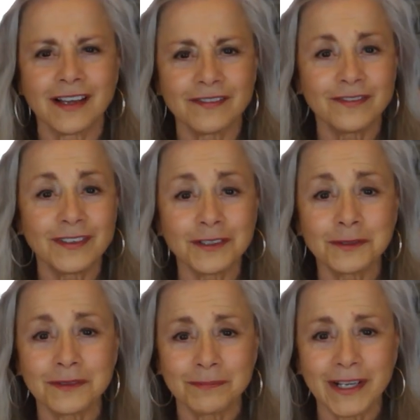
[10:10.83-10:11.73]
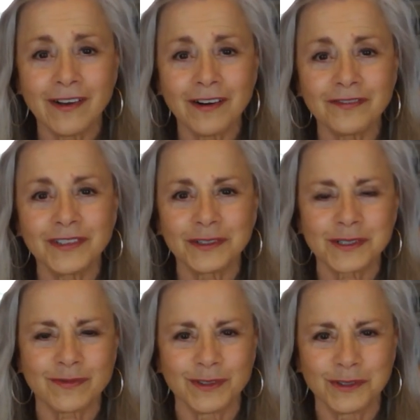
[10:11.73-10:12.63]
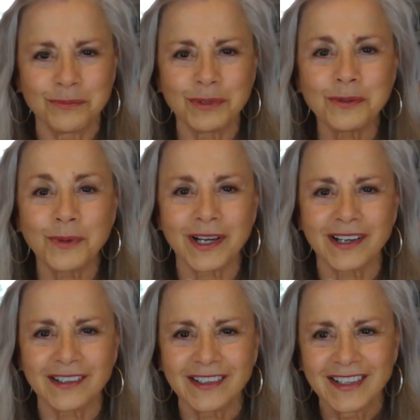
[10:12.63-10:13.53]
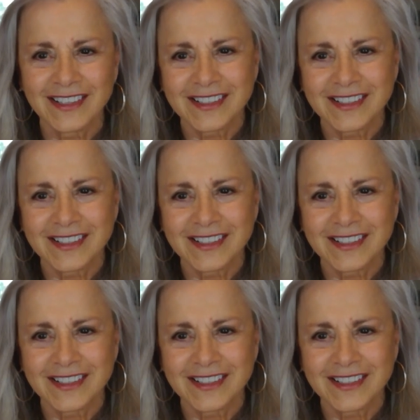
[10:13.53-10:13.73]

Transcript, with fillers: I feel my heart feels for you. Be well.